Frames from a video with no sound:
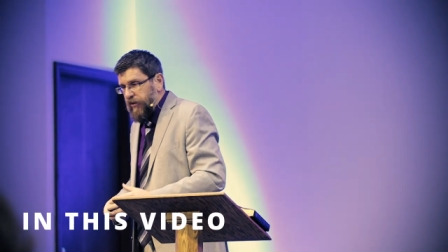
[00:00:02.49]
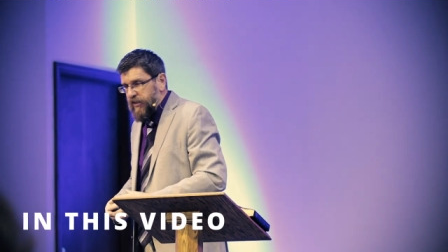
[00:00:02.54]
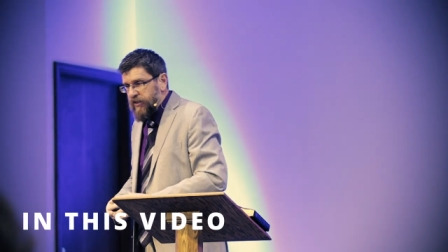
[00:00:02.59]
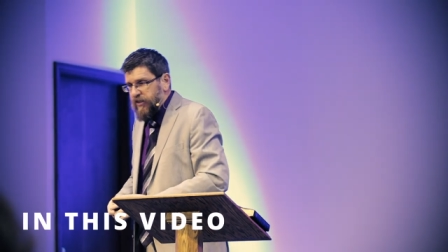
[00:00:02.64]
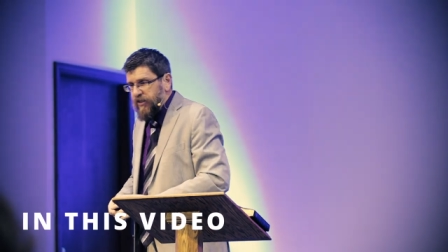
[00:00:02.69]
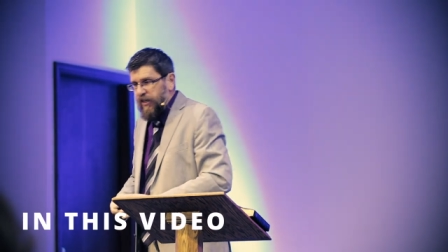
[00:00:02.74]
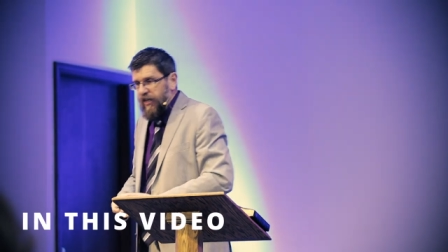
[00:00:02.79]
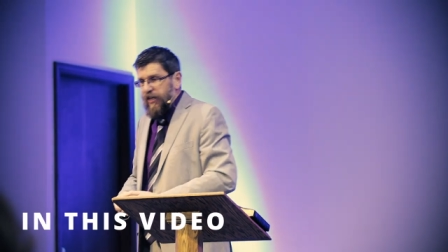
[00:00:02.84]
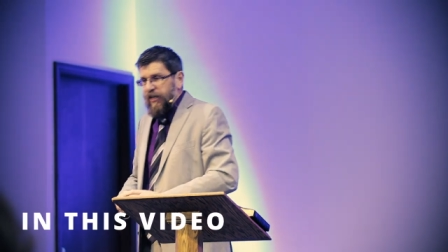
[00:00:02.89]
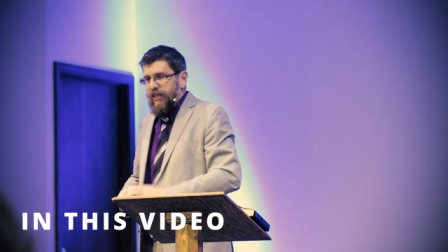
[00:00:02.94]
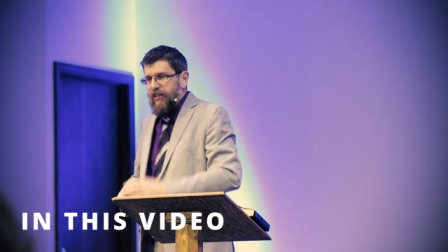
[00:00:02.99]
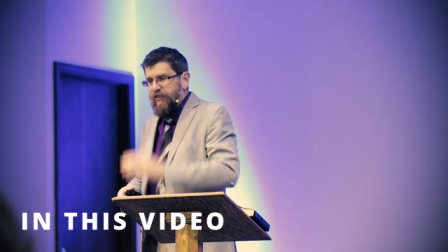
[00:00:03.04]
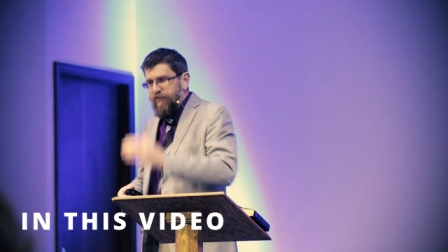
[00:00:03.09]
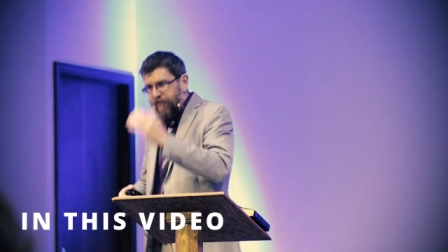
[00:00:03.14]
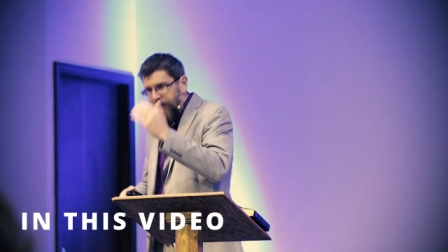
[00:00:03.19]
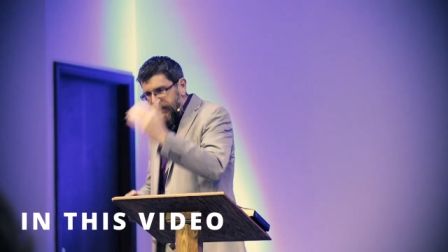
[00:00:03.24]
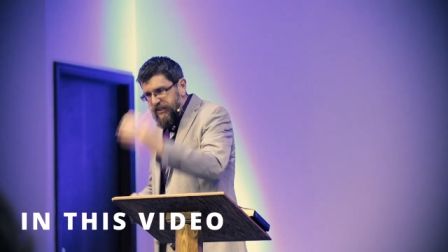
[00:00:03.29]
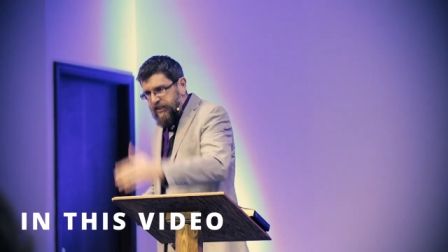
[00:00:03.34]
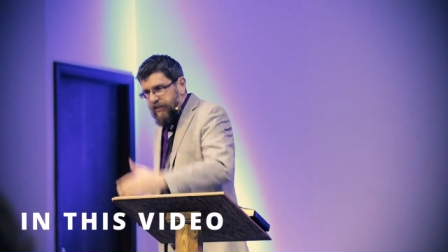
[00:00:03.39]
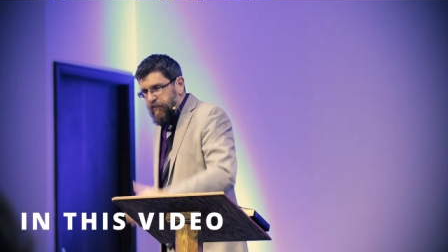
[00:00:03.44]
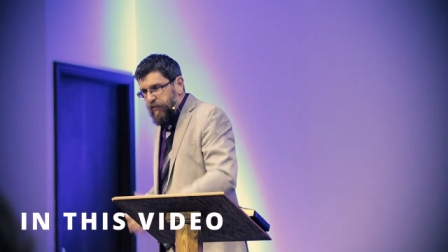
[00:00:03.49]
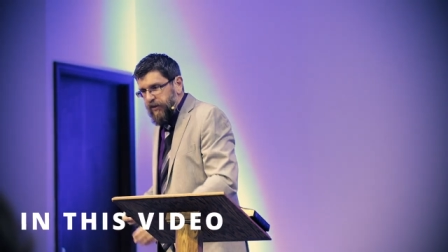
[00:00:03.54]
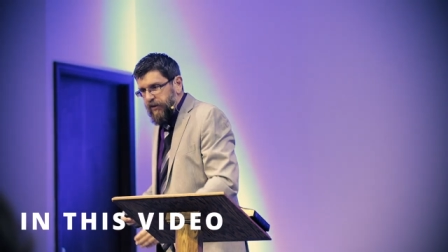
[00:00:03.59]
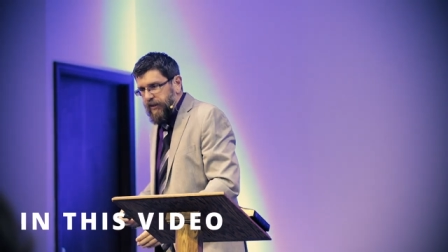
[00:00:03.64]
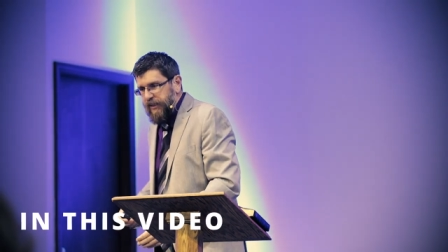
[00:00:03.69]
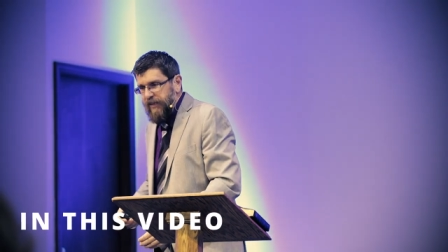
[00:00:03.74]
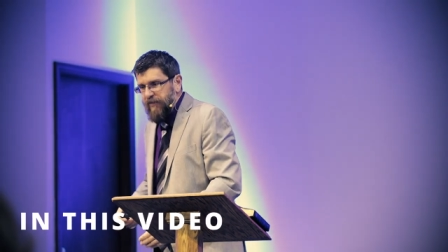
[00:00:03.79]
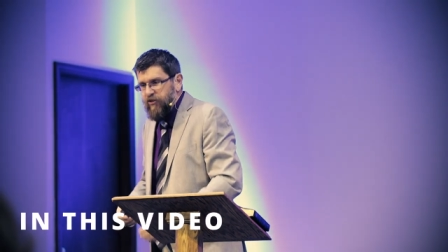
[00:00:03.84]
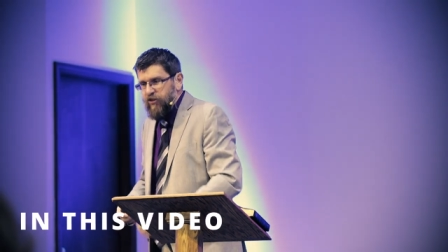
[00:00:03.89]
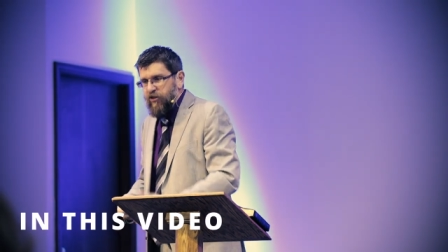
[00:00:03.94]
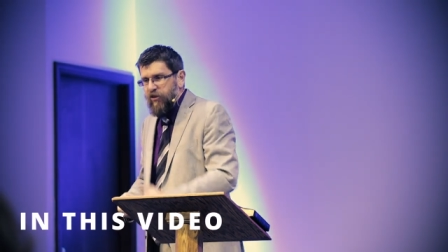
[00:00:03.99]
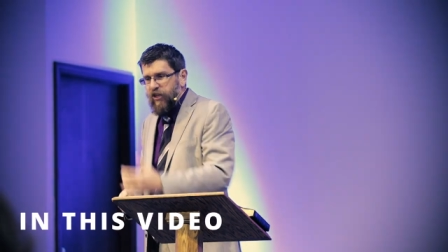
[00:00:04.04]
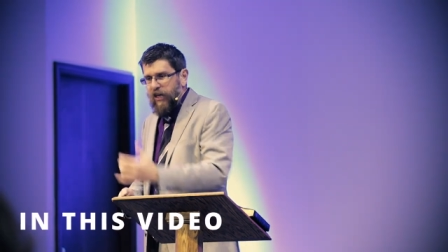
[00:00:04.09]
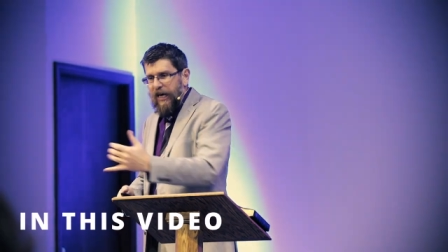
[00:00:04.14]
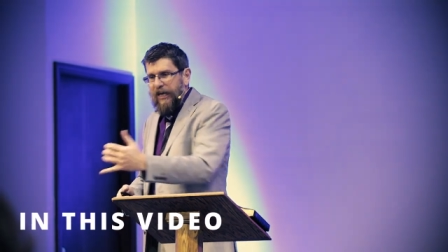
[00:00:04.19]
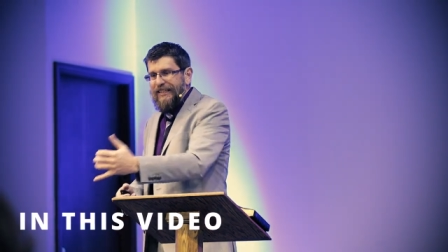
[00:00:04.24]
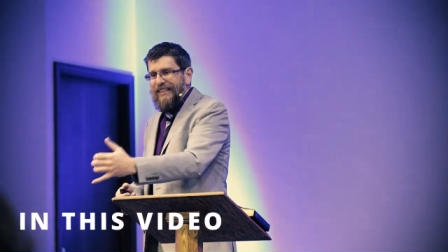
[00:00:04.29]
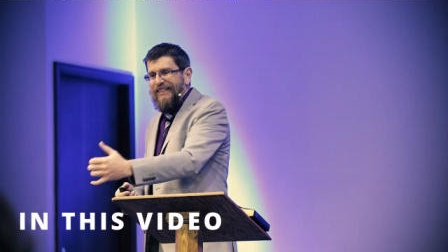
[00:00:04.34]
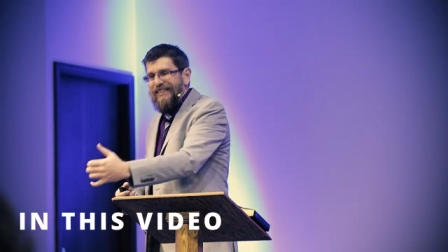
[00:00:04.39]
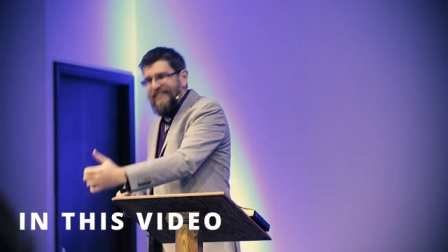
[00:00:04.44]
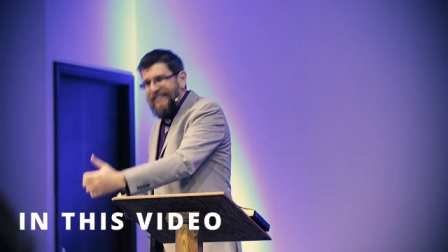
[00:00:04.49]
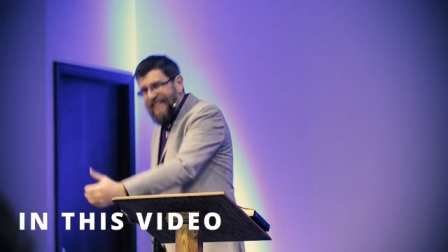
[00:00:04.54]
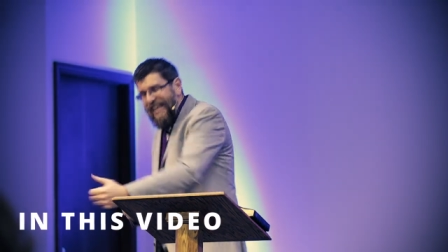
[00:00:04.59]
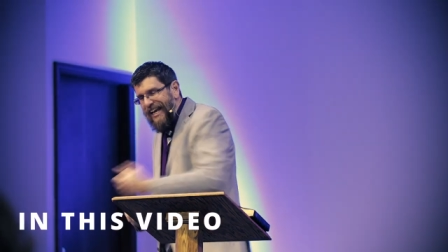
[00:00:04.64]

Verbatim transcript: is confess and believe so God can